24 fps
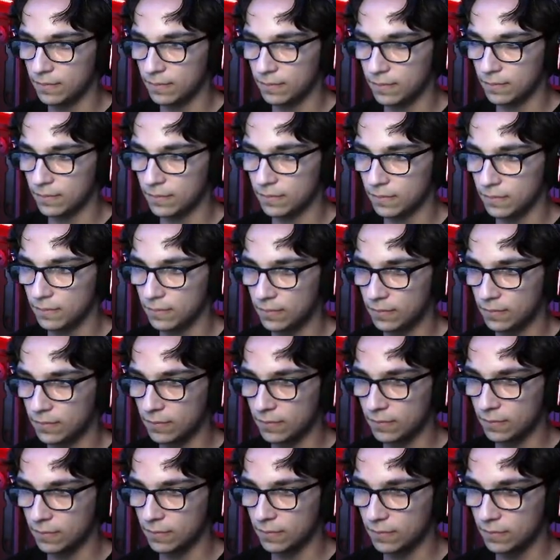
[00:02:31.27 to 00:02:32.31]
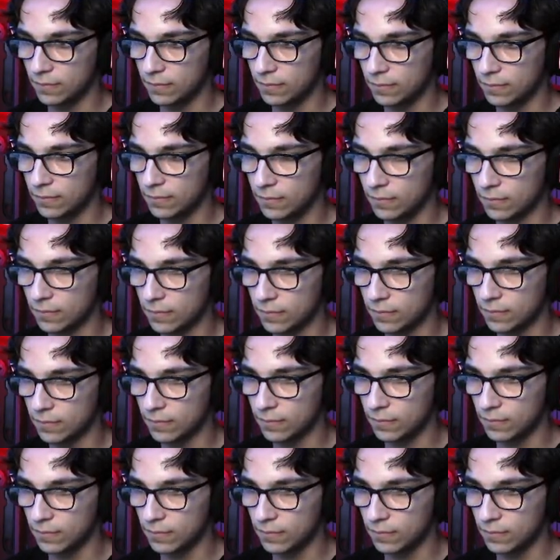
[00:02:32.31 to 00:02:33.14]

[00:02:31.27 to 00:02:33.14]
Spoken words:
[no speech]